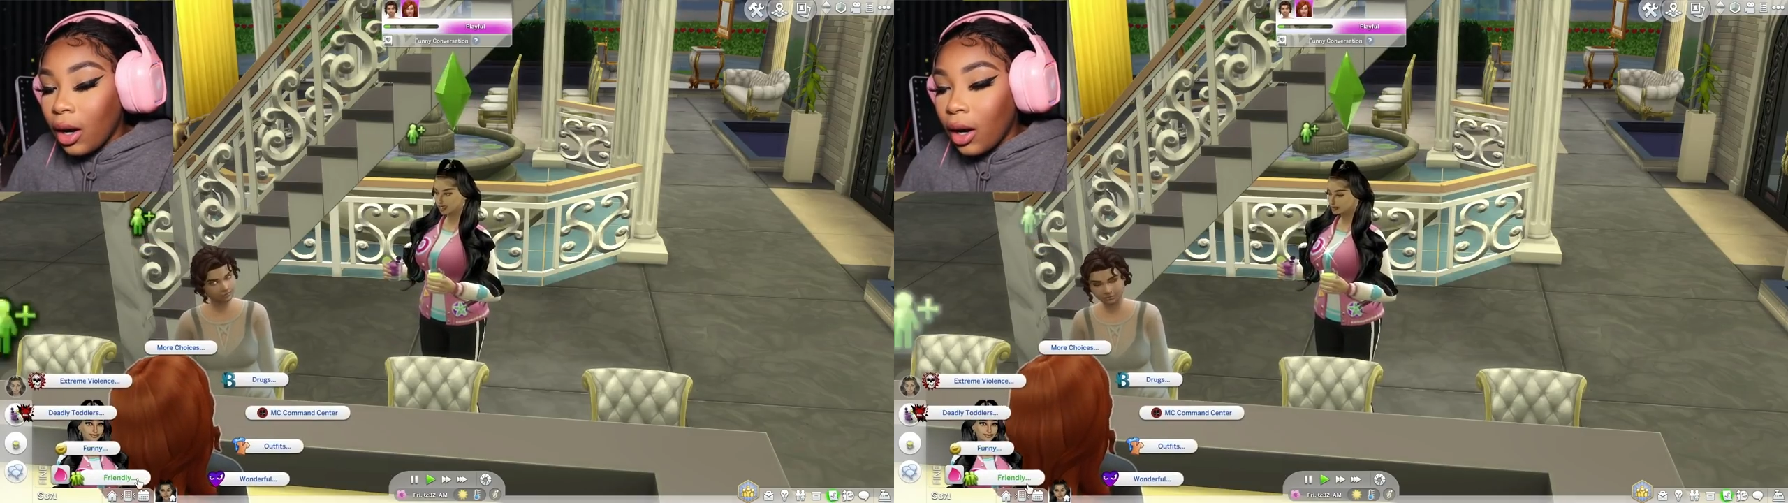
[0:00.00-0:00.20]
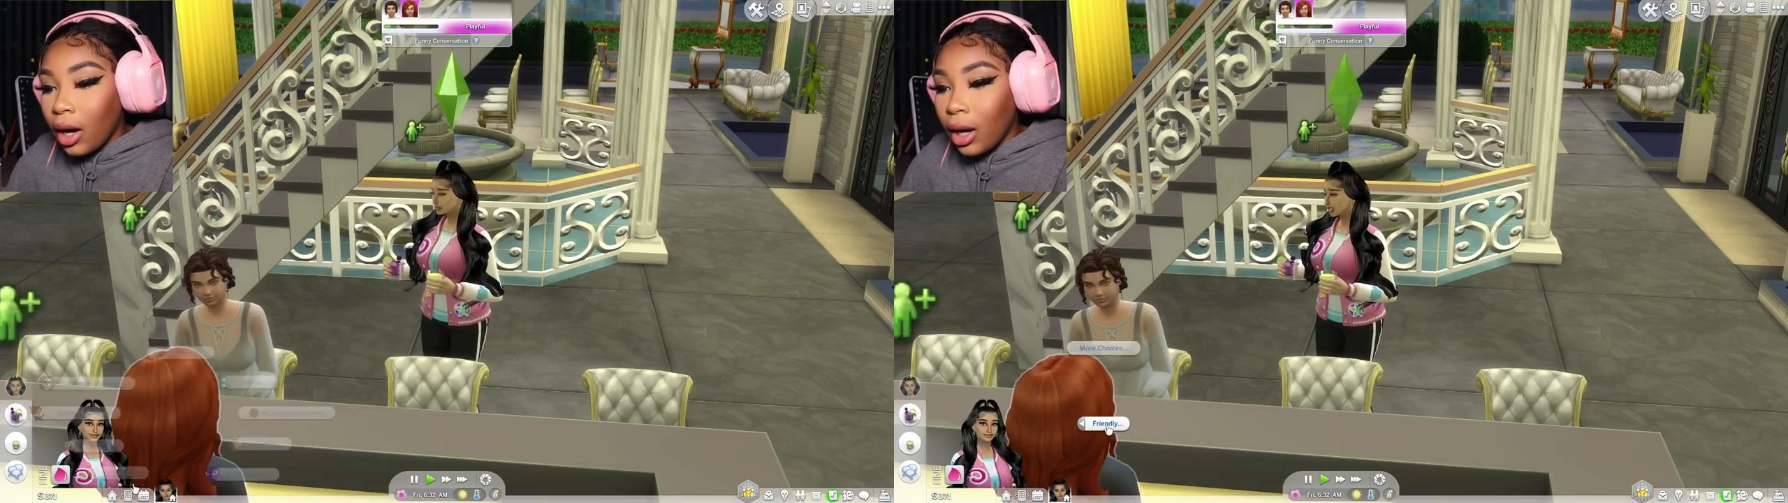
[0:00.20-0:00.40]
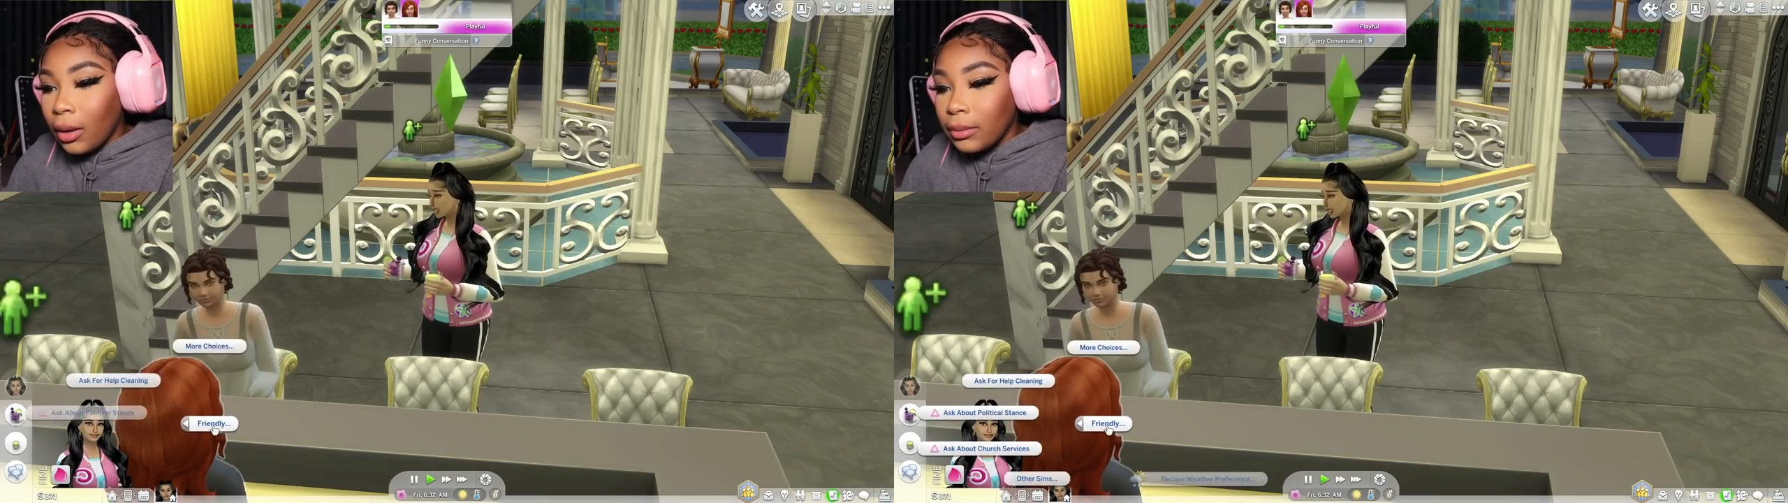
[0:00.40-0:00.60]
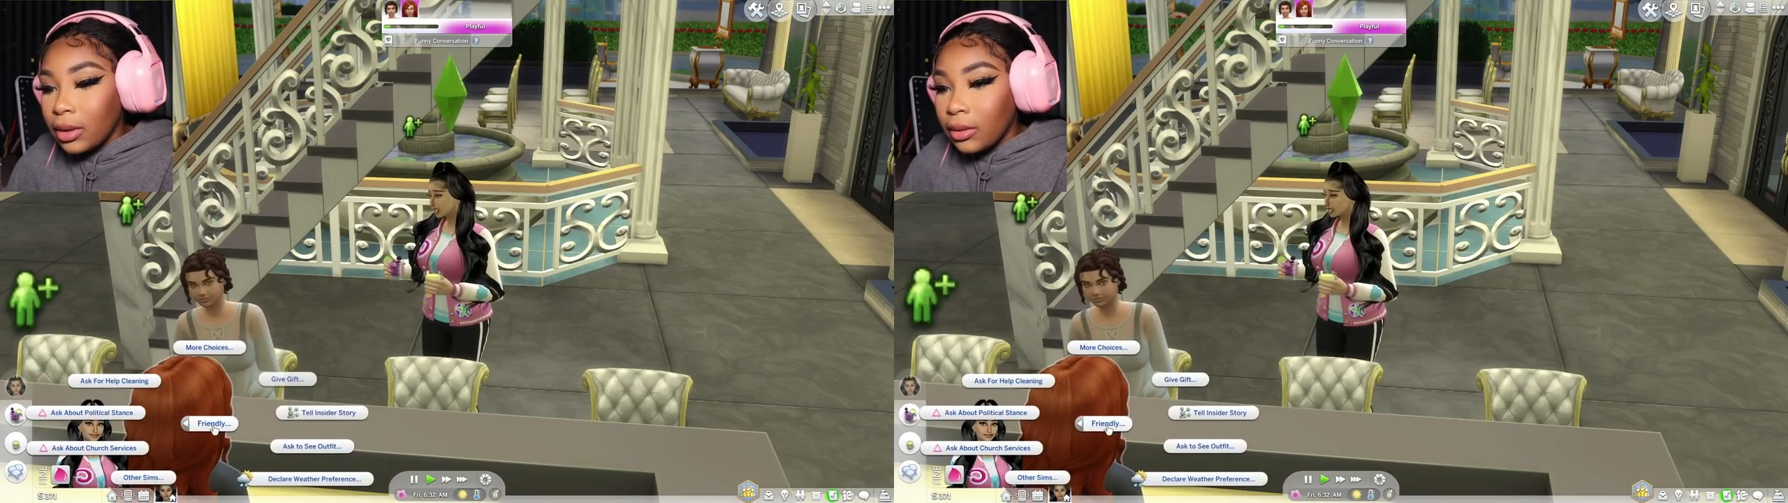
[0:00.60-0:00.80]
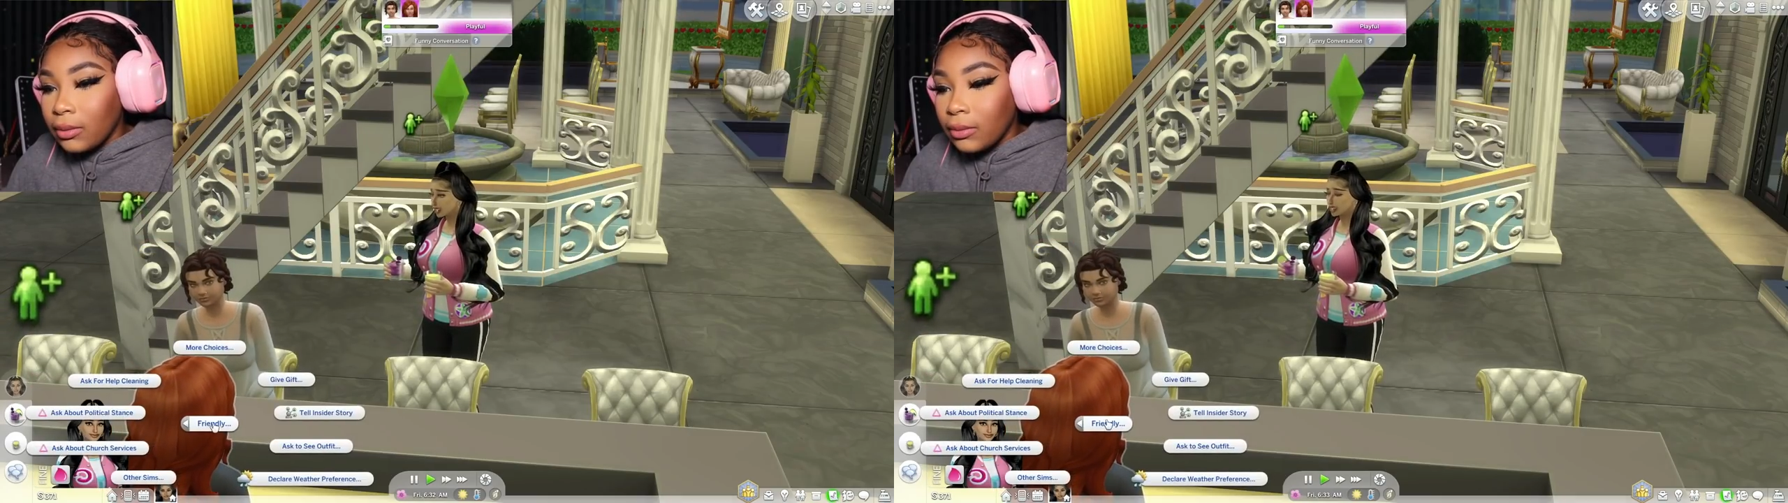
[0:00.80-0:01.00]

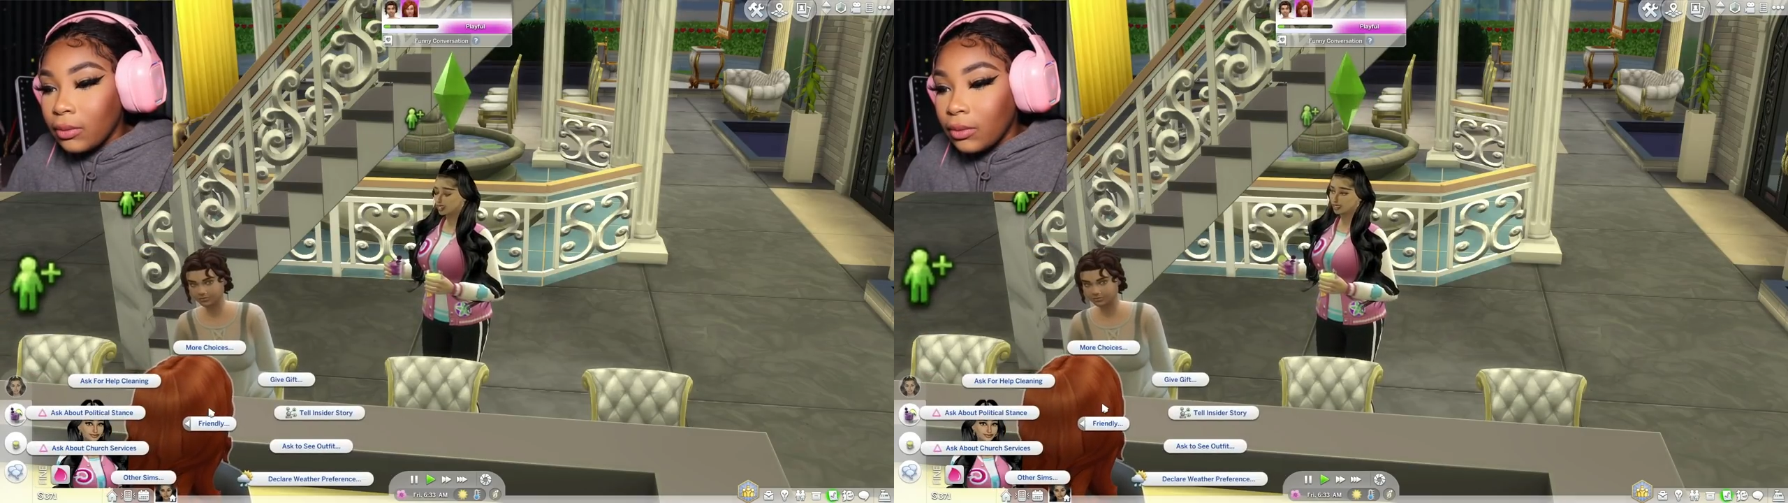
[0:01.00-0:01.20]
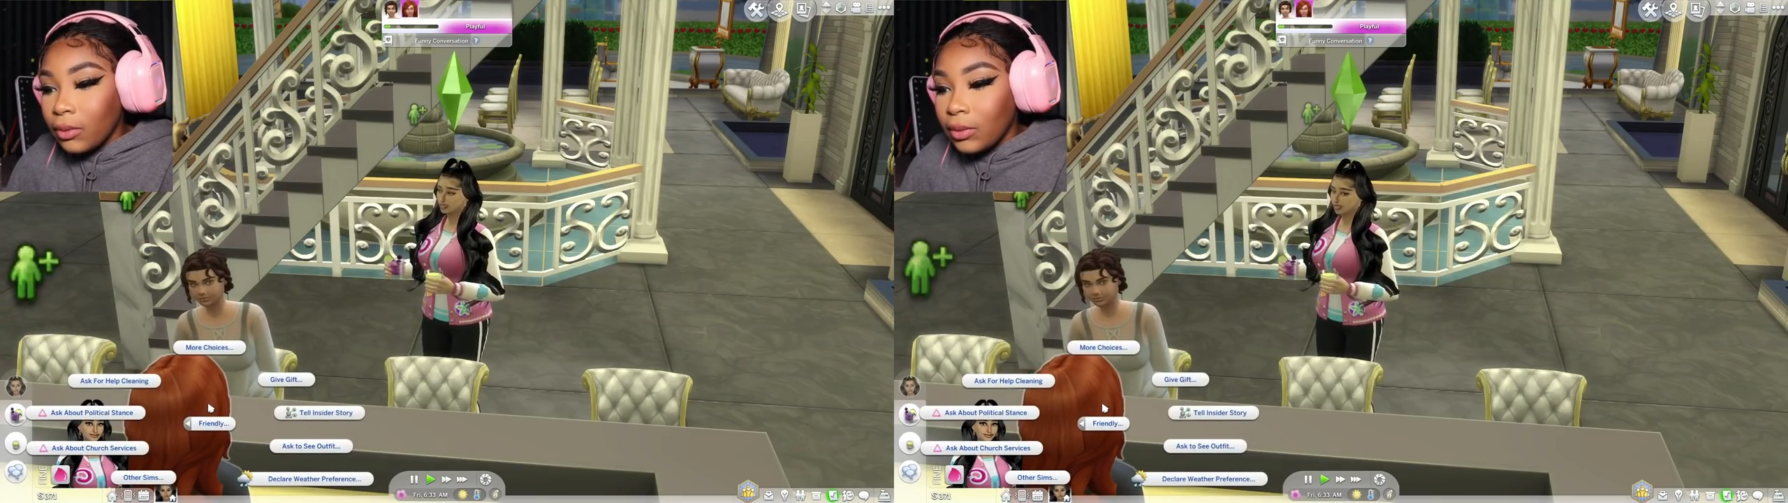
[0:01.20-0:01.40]
um,